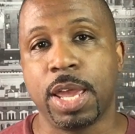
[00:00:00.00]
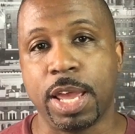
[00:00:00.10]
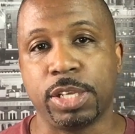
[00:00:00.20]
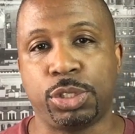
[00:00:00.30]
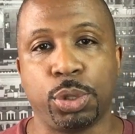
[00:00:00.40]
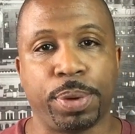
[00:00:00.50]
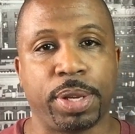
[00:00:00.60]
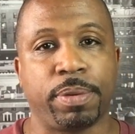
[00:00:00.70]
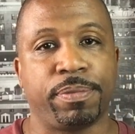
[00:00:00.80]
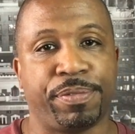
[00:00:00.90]
is
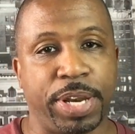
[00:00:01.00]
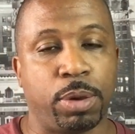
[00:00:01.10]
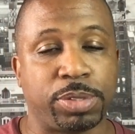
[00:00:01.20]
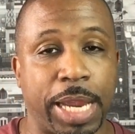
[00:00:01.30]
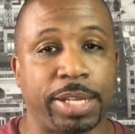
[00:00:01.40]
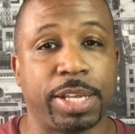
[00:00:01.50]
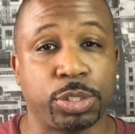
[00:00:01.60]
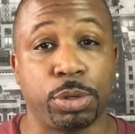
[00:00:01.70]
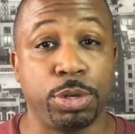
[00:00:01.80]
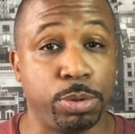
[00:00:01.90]
doing videos like
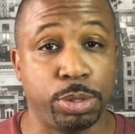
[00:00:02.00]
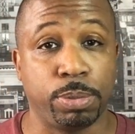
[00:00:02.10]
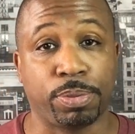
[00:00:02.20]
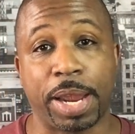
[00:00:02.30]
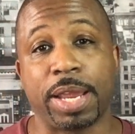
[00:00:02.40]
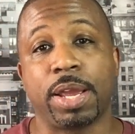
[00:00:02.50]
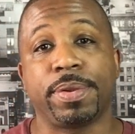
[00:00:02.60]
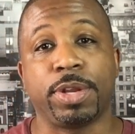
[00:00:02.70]
this on YouTube, right?